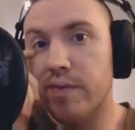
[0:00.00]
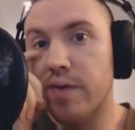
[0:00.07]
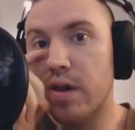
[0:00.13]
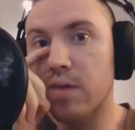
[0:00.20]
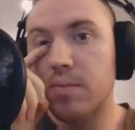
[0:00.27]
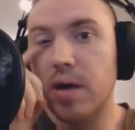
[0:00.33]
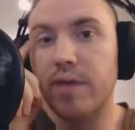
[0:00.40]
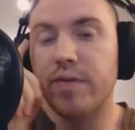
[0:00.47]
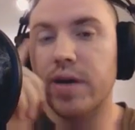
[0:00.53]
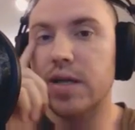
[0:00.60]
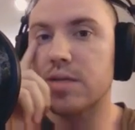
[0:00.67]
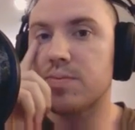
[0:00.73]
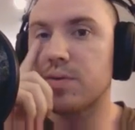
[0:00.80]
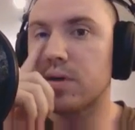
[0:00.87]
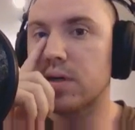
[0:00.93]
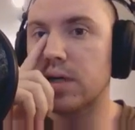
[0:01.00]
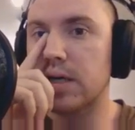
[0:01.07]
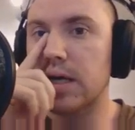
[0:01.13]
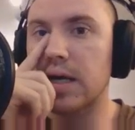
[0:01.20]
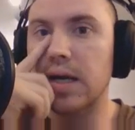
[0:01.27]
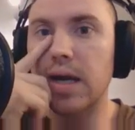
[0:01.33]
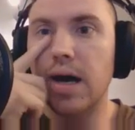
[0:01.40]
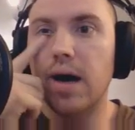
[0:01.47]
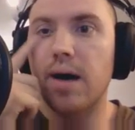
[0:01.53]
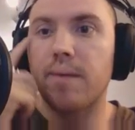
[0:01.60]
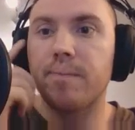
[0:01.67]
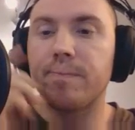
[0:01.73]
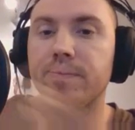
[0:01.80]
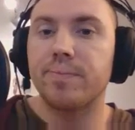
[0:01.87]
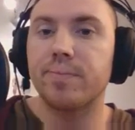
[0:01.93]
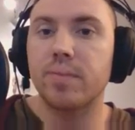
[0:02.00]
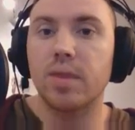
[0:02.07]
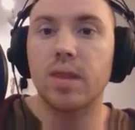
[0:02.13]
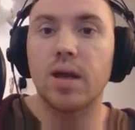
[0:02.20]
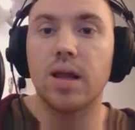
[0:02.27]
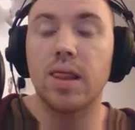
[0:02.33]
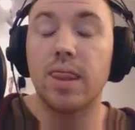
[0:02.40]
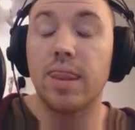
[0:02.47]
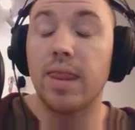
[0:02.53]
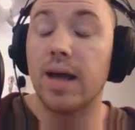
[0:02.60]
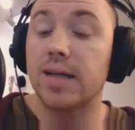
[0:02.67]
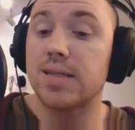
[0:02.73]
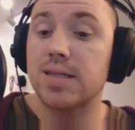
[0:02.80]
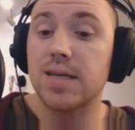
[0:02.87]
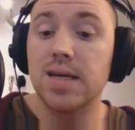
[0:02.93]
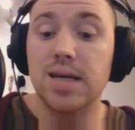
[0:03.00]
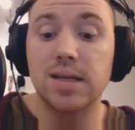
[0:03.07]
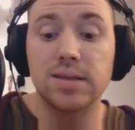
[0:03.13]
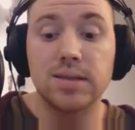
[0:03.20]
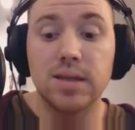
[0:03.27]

follow me on Facebook, and that's it.